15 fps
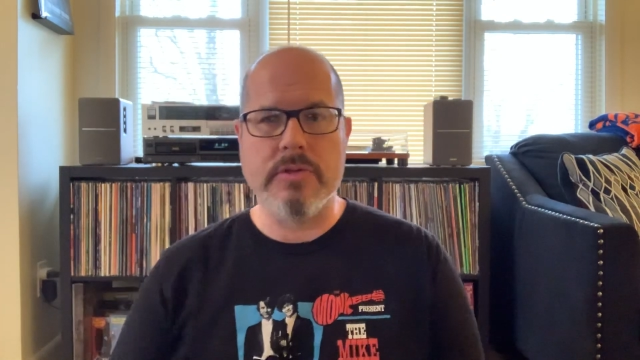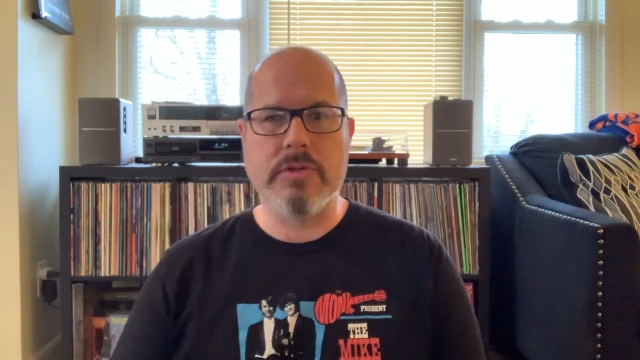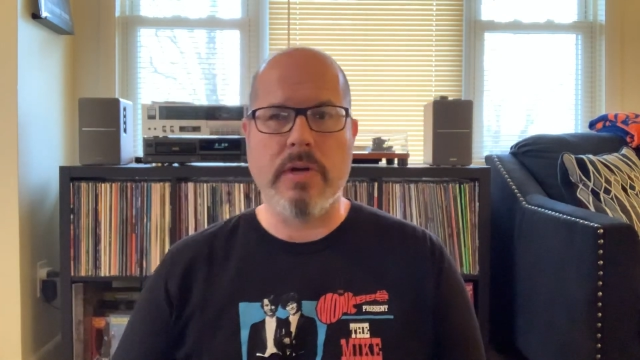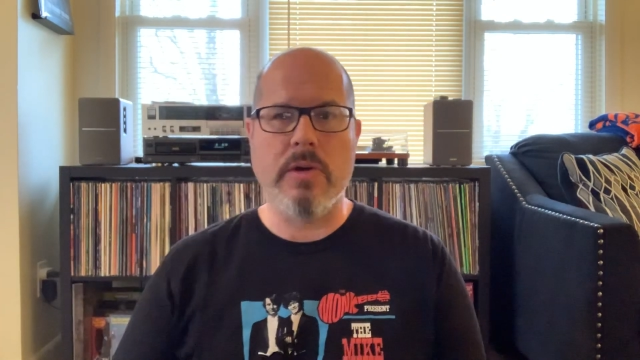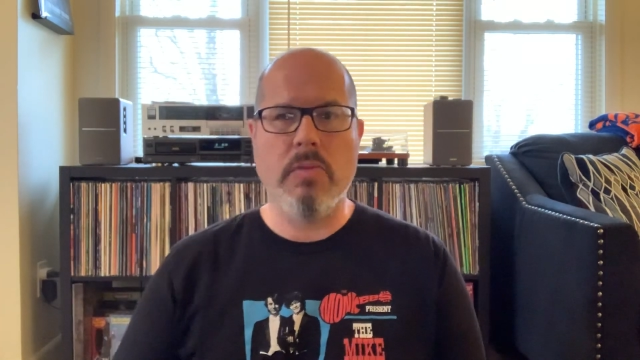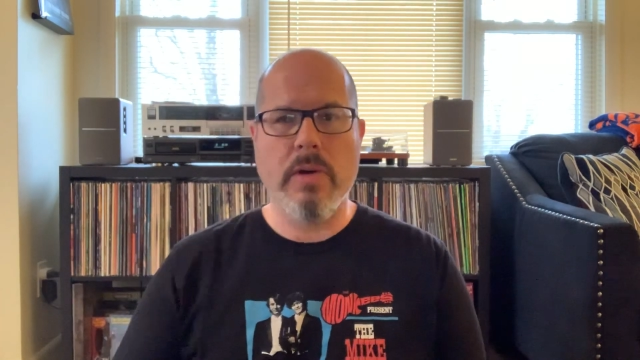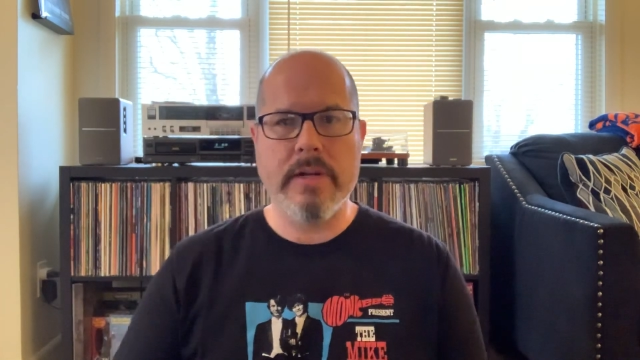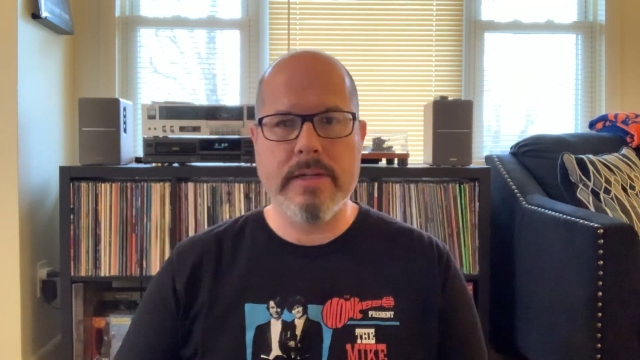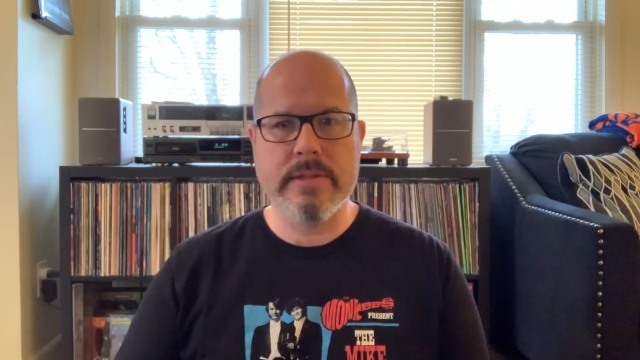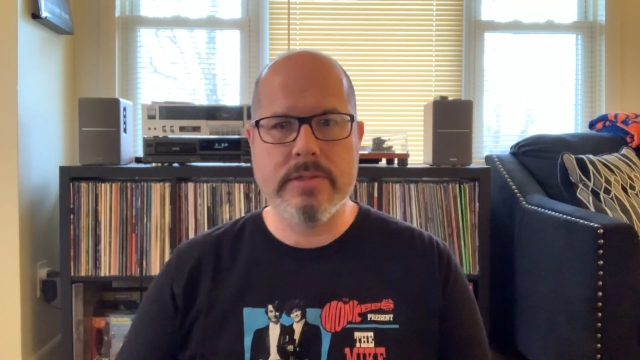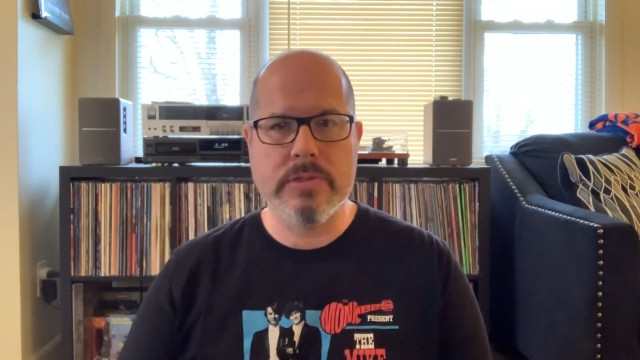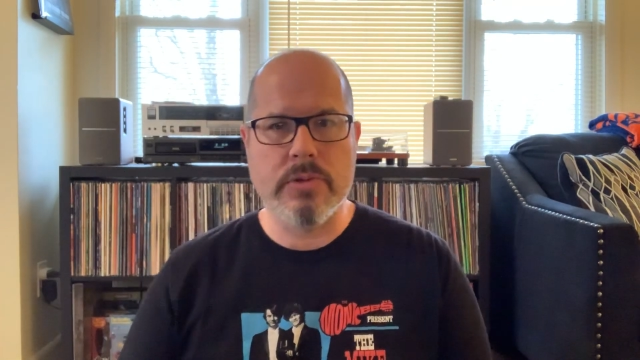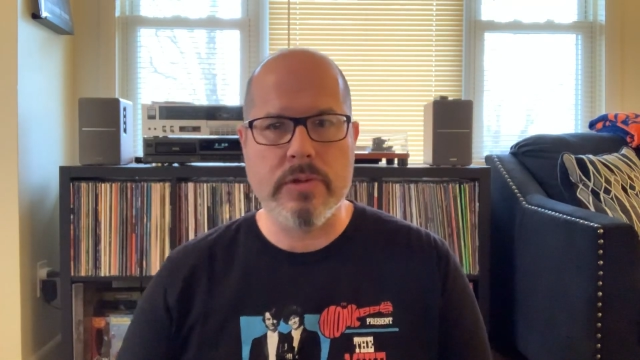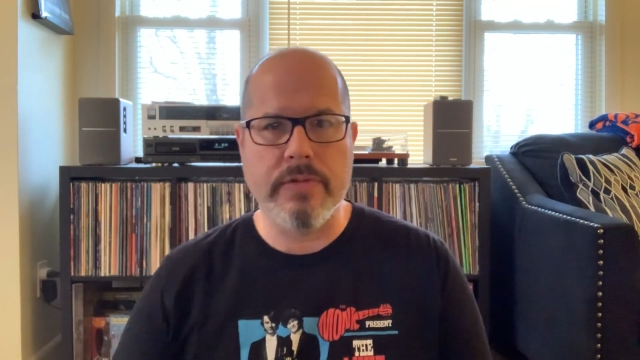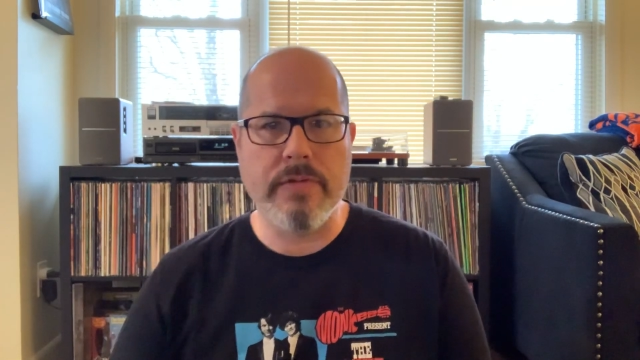So I wanted to
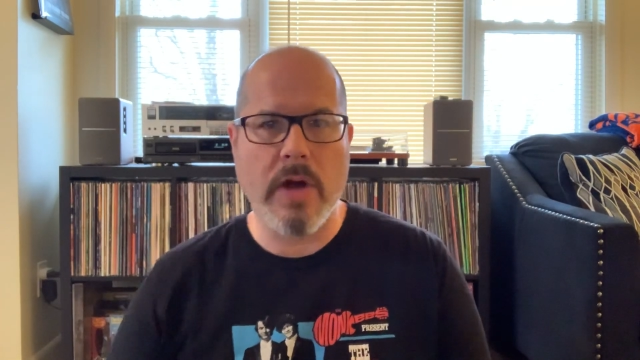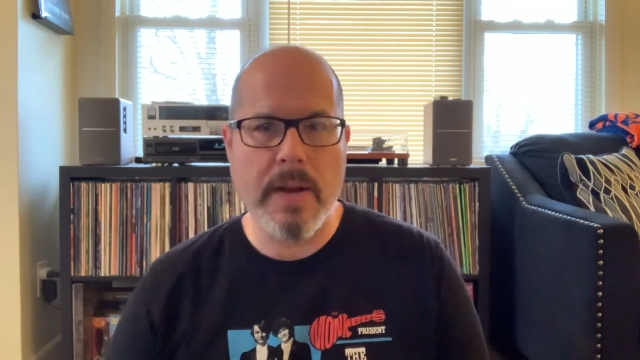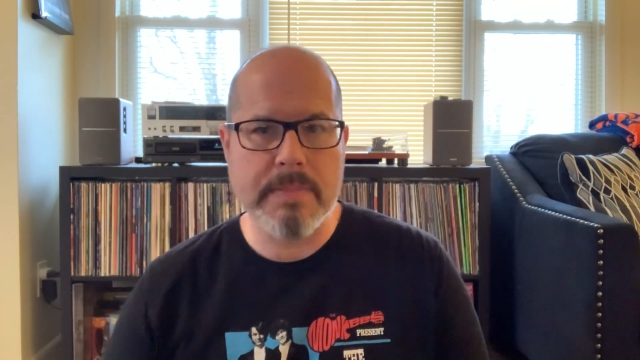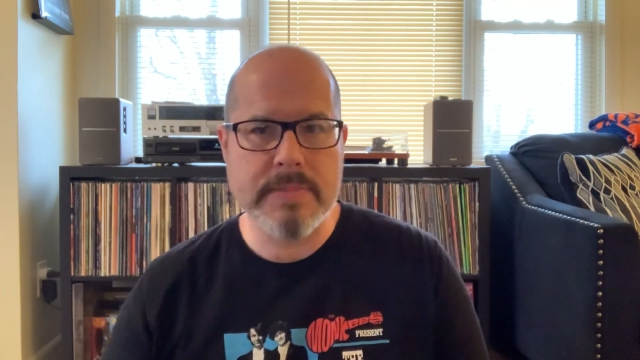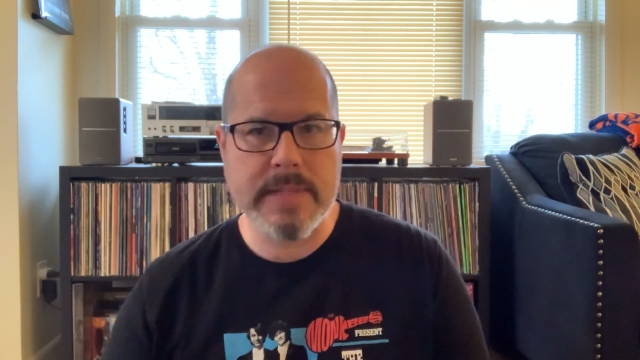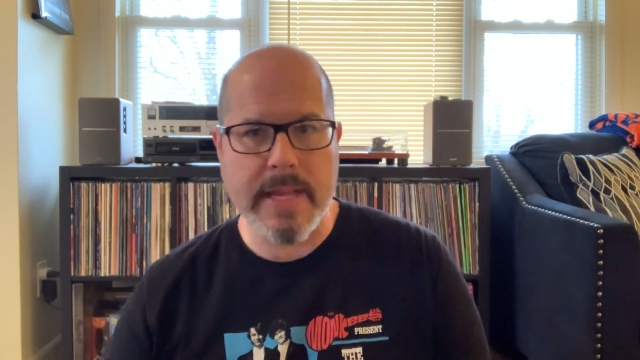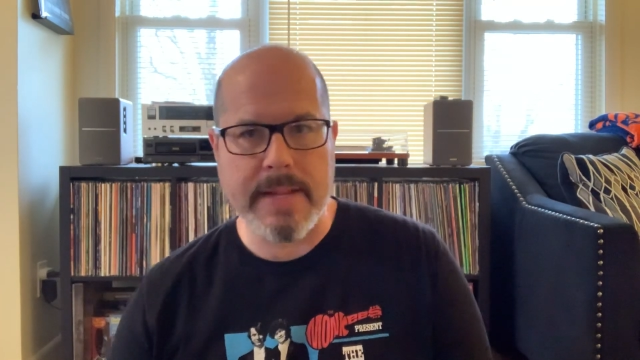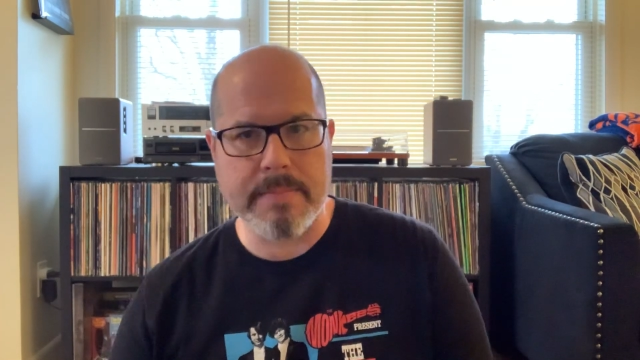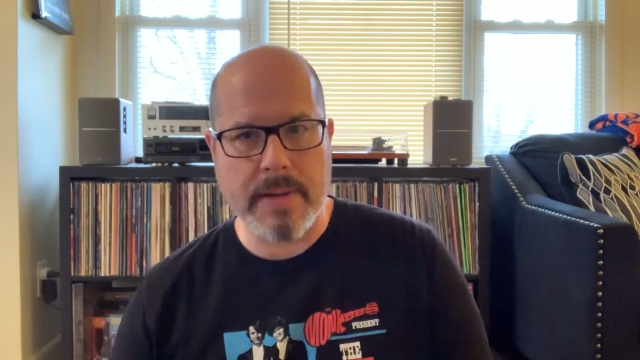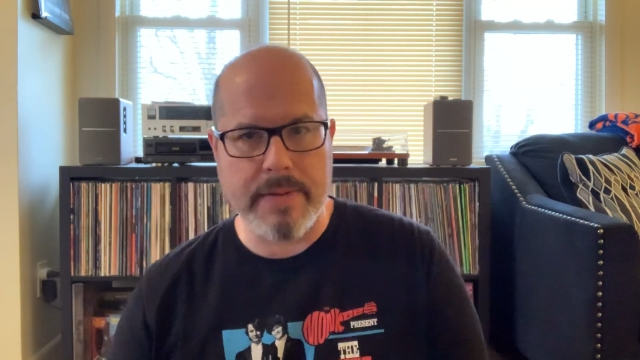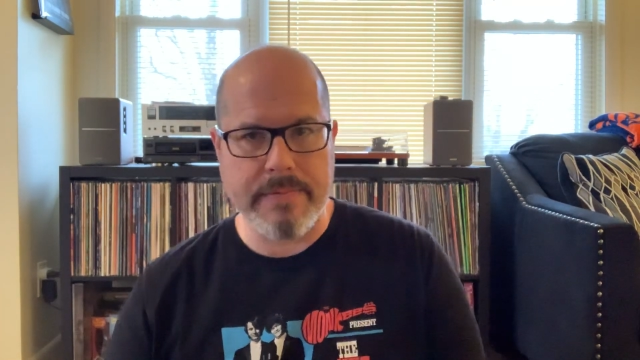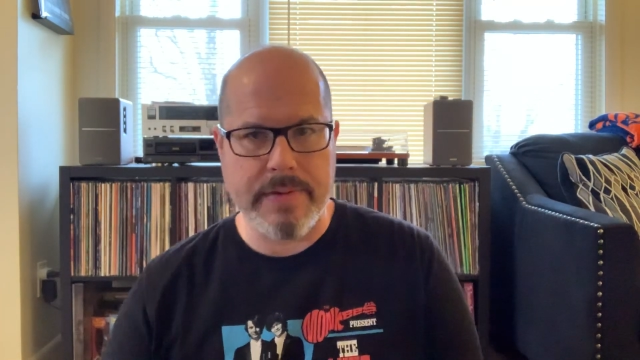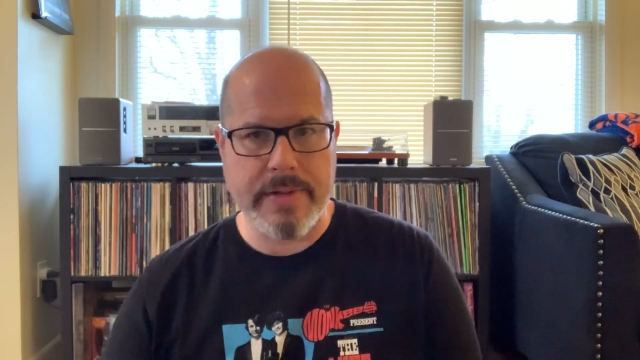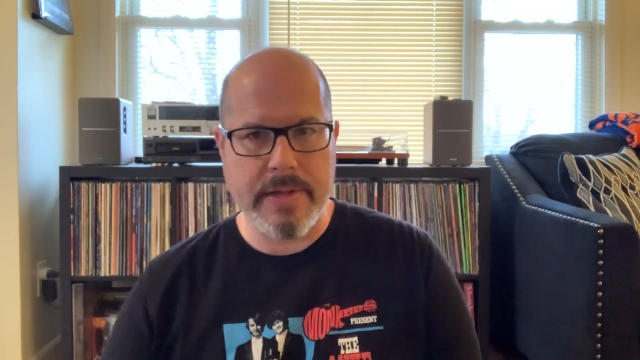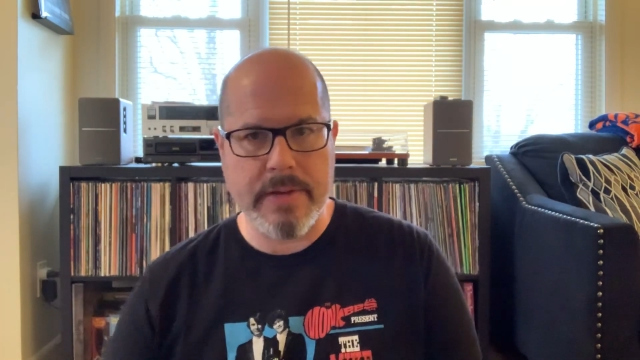sort of update my
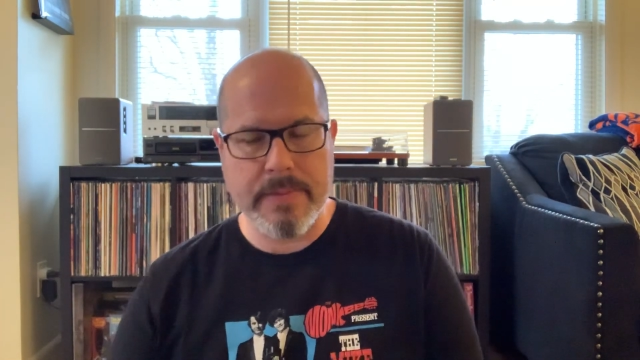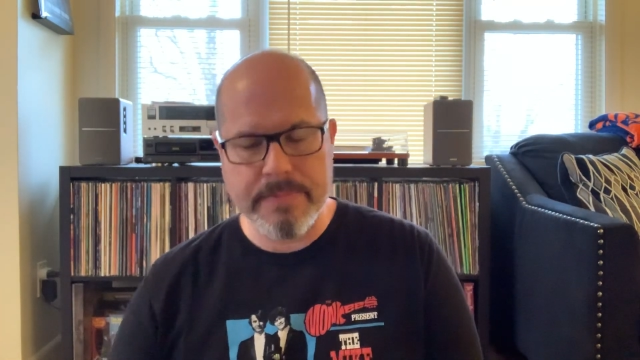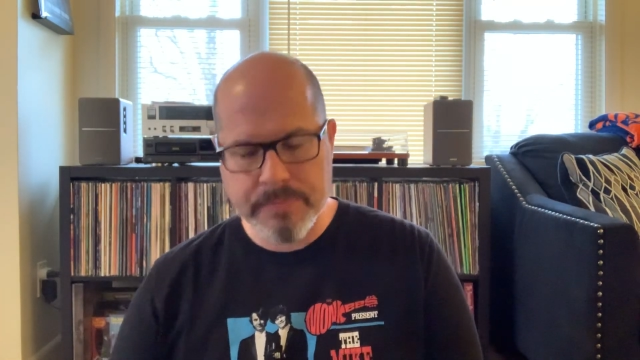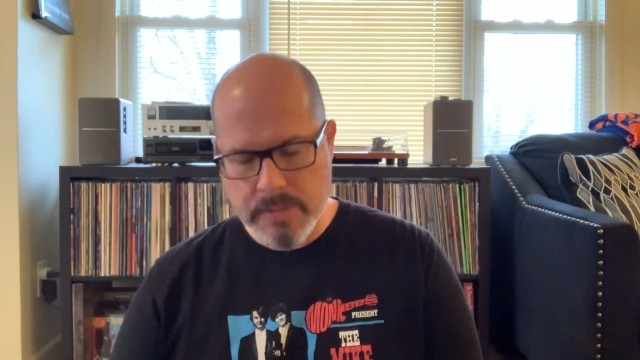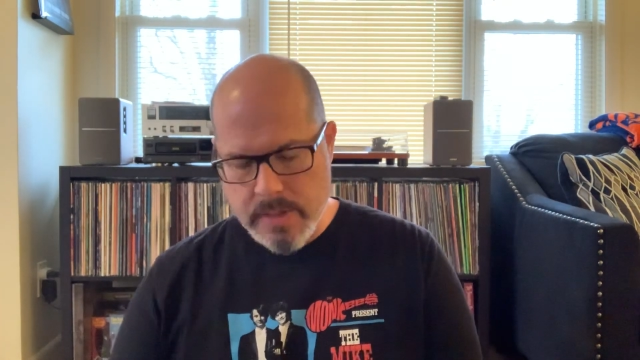video.